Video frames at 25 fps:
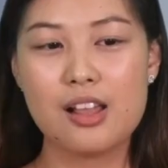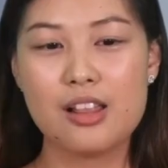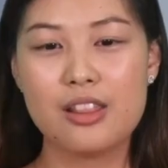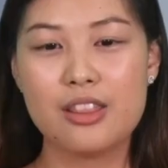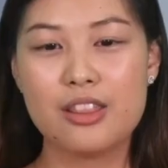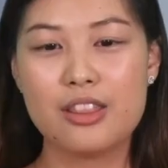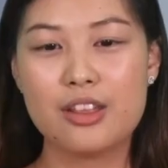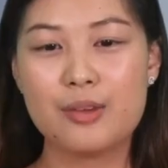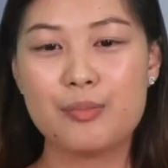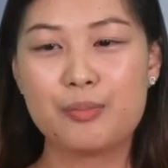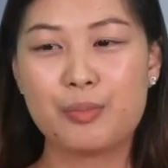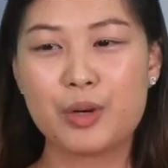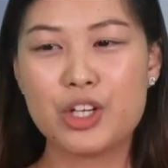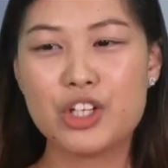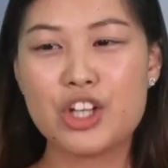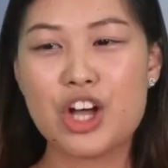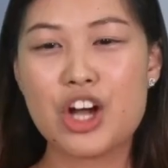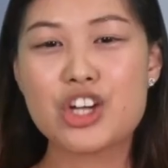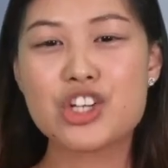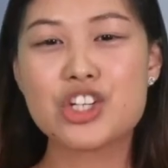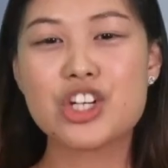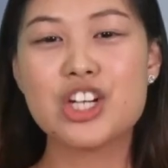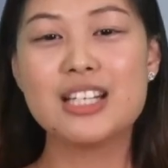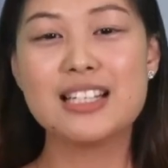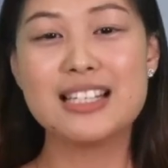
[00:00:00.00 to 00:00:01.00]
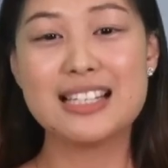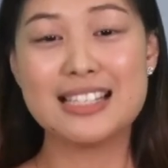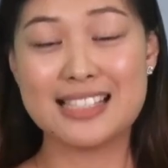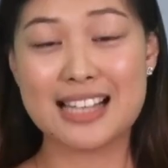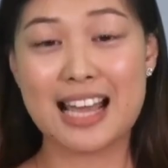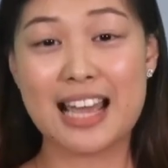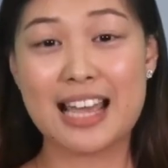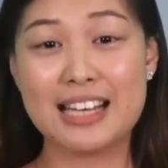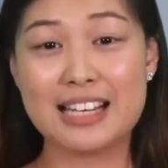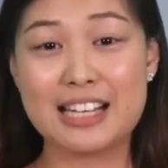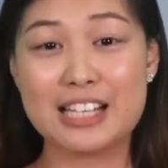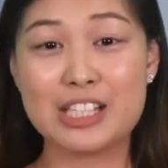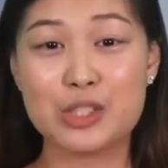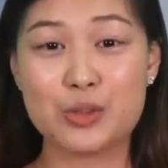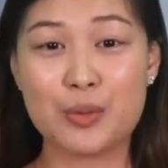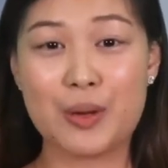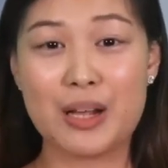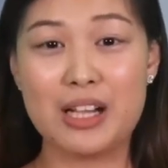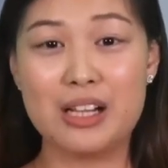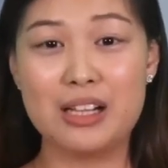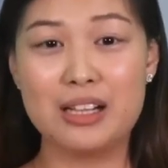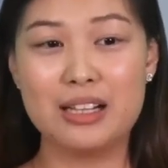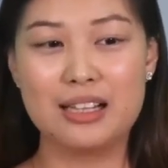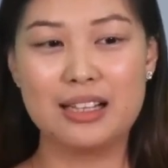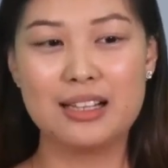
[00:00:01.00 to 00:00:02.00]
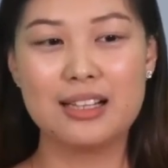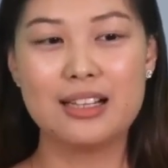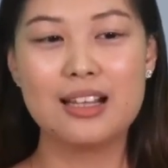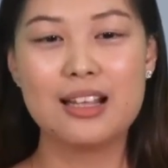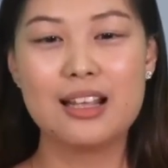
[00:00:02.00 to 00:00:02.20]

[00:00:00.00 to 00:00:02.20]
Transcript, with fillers: the production design as well.